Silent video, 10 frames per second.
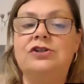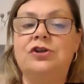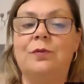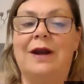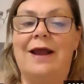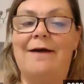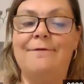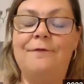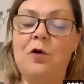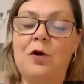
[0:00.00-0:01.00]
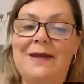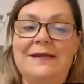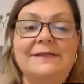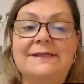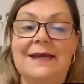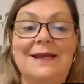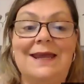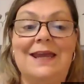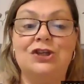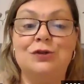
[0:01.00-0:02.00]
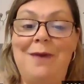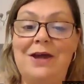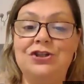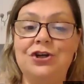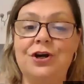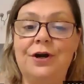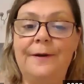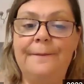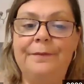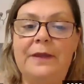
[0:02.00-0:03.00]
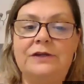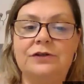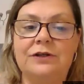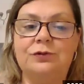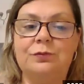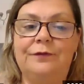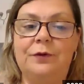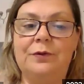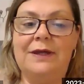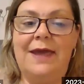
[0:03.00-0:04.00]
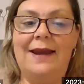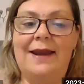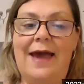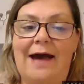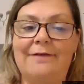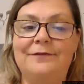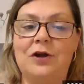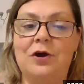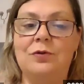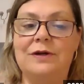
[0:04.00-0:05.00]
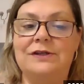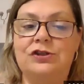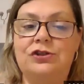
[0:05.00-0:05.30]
So we're going to have 4 beats in each measure. So let's review again. Half note is